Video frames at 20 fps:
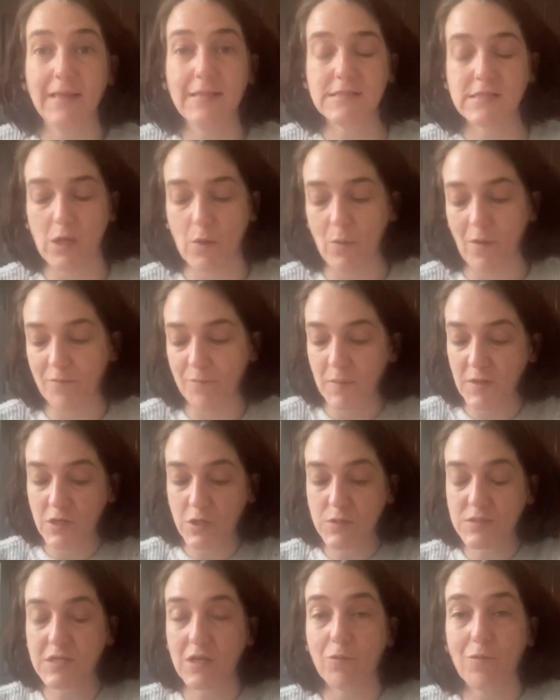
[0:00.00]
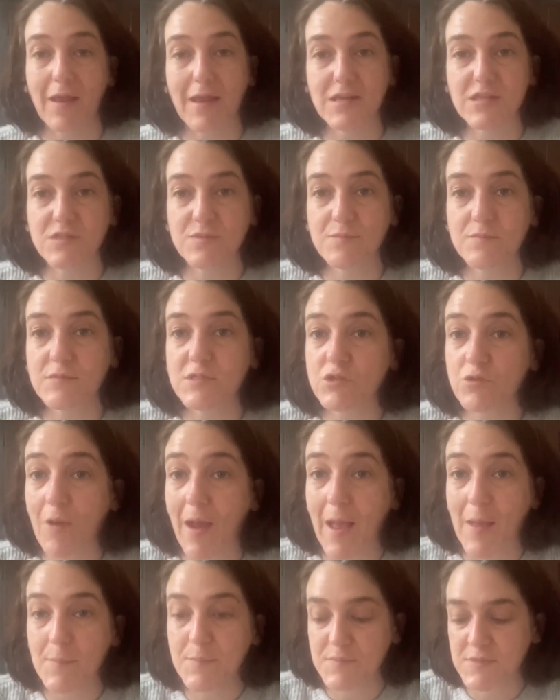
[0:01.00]
So I've been using random
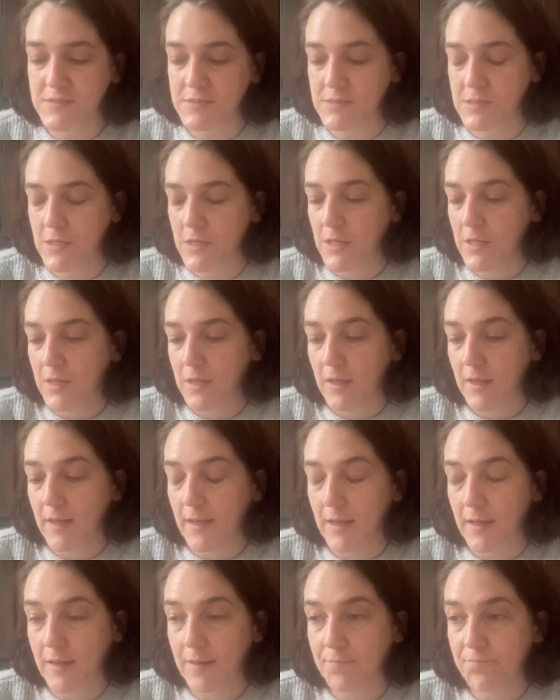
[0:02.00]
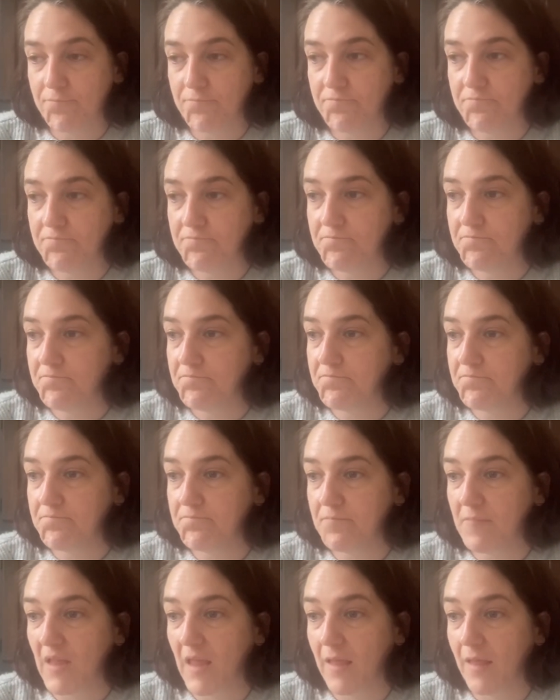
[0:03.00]
scraps
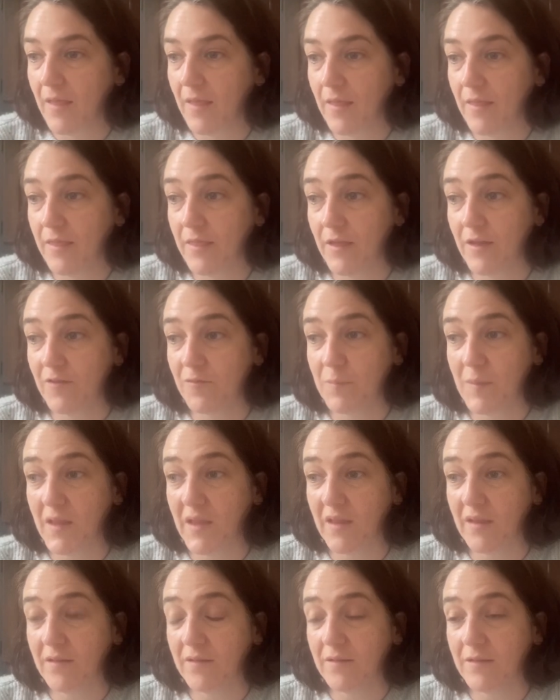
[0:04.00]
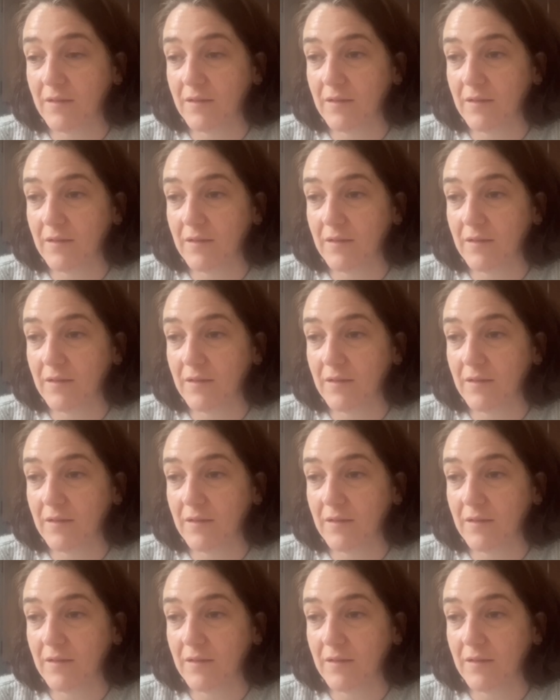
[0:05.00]
that have been